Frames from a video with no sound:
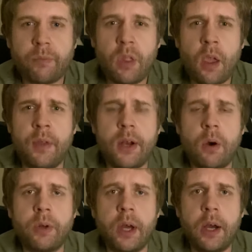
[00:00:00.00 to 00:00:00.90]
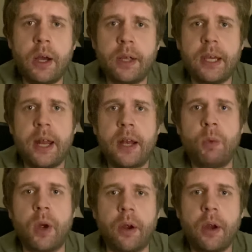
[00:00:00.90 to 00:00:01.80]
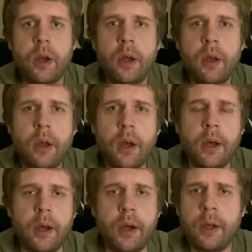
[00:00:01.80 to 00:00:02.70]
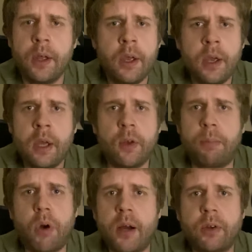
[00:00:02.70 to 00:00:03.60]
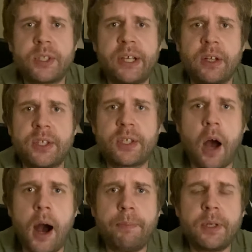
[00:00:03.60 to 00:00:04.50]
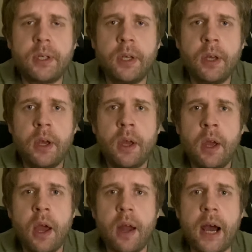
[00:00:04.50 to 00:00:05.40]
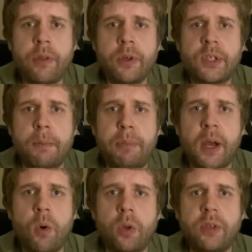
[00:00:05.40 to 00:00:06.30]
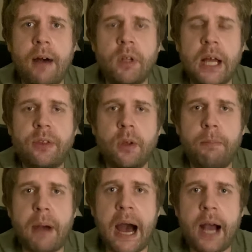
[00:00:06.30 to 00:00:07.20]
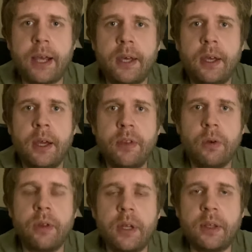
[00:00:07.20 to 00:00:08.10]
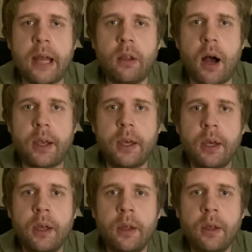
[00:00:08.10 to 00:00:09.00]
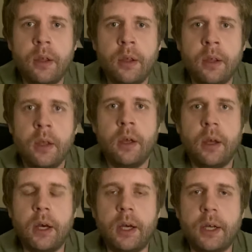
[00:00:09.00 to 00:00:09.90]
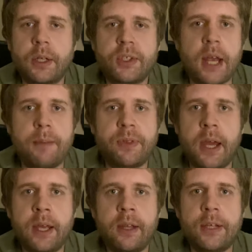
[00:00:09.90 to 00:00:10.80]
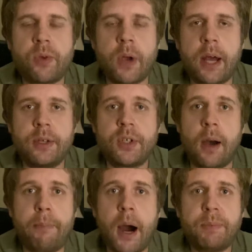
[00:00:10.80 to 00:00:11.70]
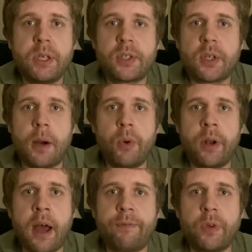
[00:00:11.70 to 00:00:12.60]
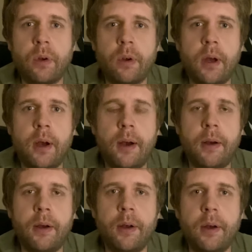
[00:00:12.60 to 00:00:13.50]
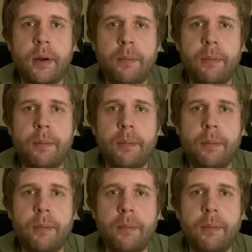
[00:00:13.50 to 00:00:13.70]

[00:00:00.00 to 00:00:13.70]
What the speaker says: and they don't get anywhere. Their progress gets stopped, and now there's a big old devil at their back, and they're in the deadlock. Same thing, and they try to jump up to someone after